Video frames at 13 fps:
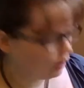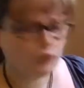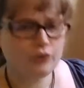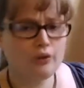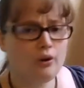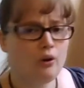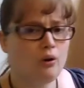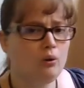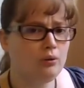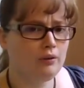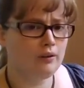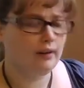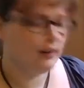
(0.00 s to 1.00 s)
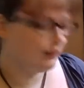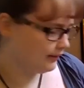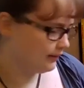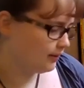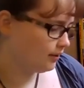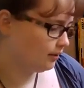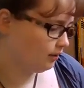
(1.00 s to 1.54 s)
So next
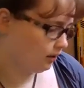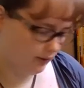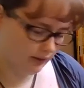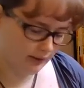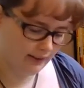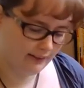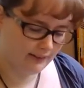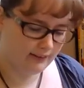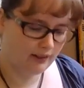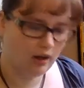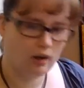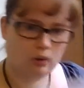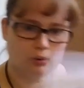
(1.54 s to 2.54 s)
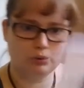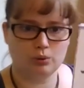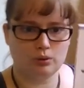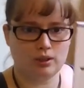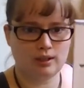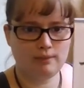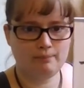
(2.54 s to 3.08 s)
on the list is
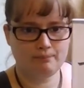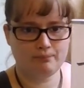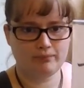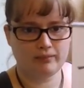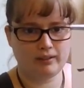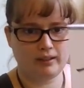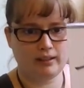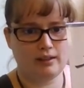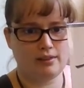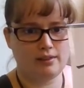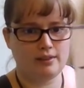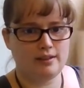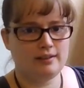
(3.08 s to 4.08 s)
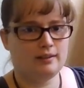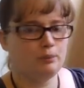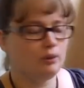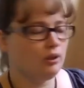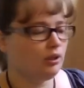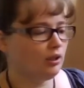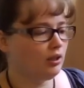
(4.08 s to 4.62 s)
Aodora, and this
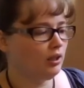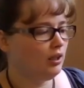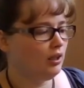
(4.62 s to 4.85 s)
book,